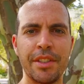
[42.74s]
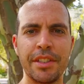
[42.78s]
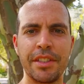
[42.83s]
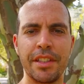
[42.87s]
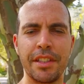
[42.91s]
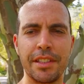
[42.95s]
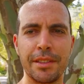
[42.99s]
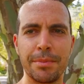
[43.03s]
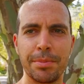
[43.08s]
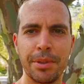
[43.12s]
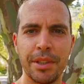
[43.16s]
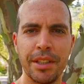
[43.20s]
just
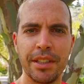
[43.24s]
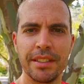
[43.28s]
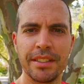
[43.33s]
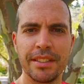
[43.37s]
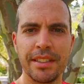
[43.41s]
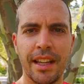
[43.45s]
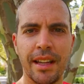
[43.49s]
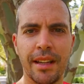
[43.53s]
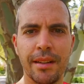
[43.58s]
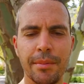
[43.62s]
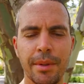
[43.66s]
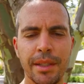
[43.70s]
experienced
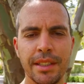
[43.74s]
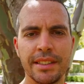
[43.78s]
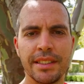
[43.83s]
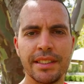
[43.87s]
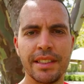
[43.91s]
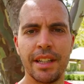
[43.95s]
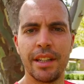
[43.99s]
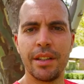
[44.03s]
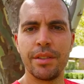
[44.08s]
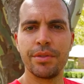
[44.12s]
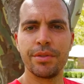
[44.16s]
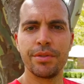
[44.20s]
that
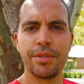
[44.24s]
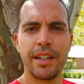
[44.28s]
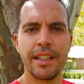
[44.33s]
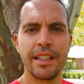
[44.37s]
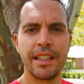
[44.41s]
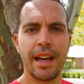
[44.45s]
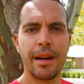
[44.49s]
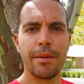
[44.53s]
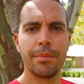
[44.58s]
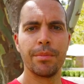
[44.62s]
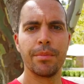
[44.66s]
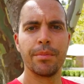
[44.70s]
myself running
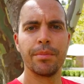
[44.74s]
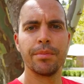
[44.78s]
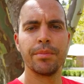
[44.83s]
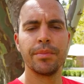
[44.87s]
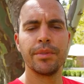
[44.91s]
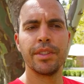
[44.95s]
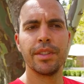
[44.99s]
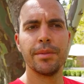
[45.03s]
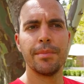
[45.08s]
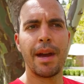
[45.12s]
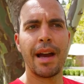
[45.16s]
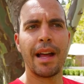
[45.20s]
up
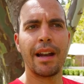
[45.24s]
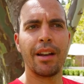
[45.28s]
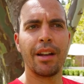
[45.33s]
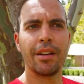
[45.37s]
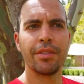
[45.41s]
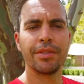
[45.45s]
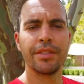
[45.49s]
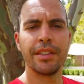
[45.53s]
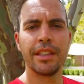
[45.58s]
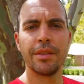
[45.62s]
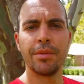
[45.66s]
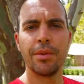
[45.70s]
to Mount
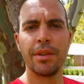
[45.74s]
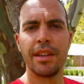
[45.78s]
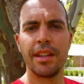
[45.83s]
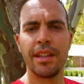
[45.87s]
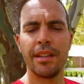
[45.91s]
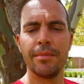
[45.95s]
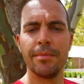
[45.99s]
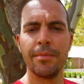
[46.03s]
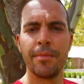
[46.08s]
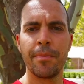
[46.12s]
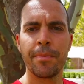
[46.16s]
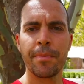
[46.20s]
Lofty with
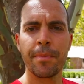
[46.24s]
him.